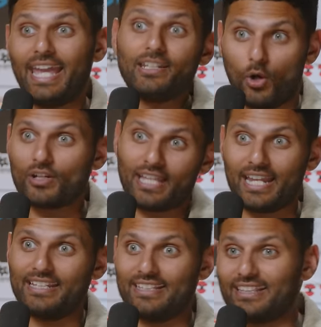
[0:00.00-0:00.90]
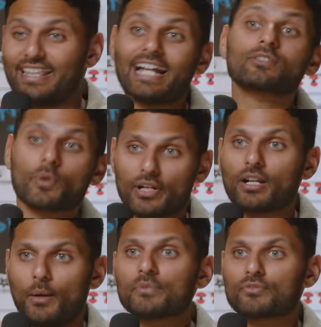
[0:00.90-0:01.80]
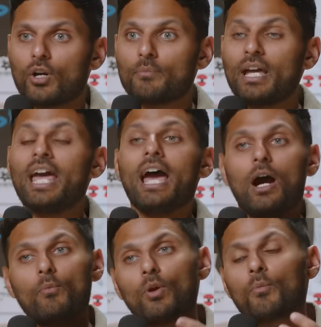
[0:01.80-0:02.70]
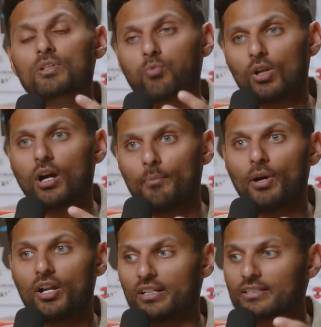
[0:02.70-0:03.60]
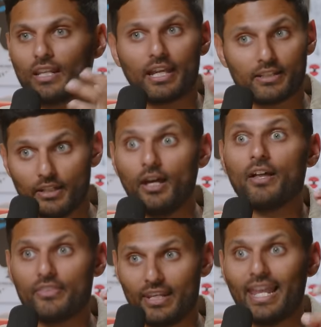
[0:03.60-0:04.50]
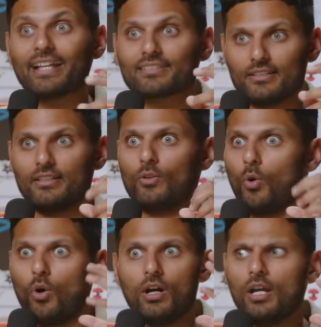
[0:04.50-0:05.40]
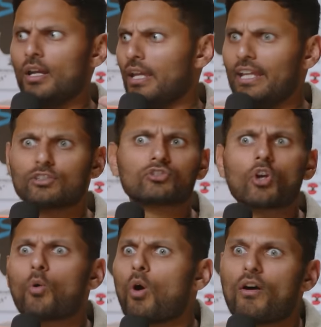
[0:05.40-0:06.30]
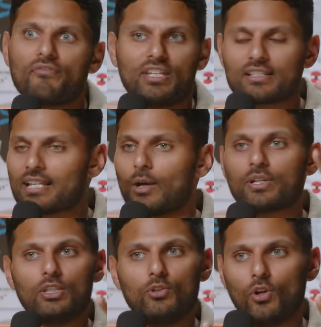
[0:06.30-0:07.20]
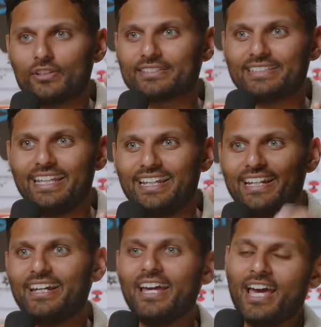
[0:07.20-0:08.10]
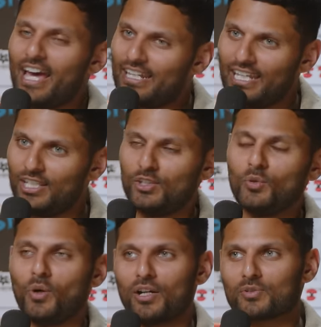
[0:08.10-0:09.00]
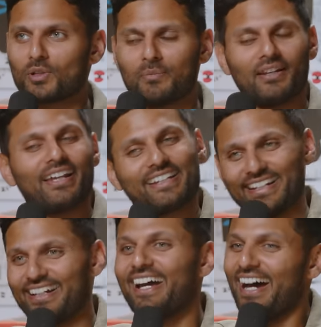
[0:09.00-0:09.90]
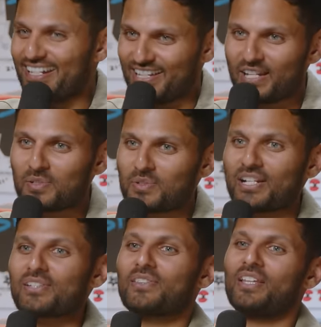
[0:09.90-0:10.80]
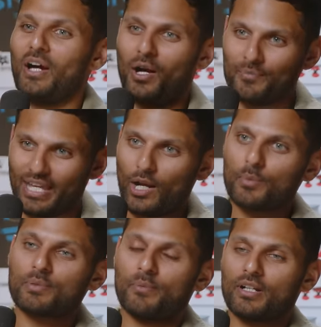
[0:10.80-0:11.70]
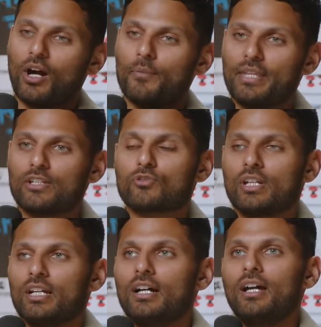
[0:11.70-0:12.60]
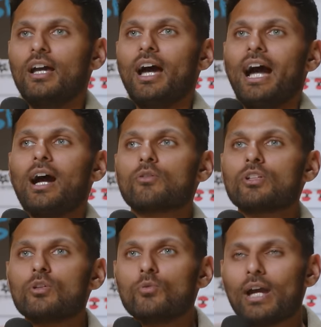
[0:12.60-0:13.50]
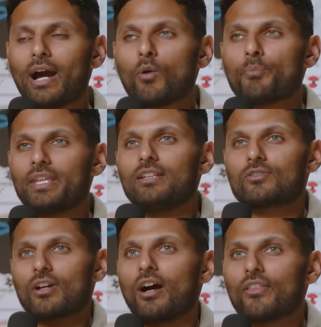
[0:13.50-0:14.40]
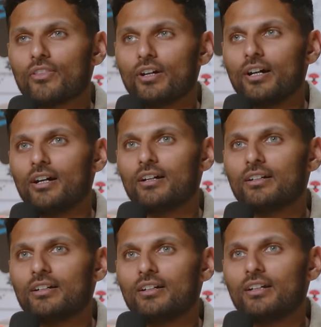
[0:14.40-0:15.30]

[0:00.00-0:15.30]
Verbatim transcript: they not get it? That that's where it comes from. And we almost want our partner to like learn the lesson or it's so obvious, how can you not see it? And here you are talking about like a, a gentle touch on the arm that helps someone calm their trigger. How do you help each other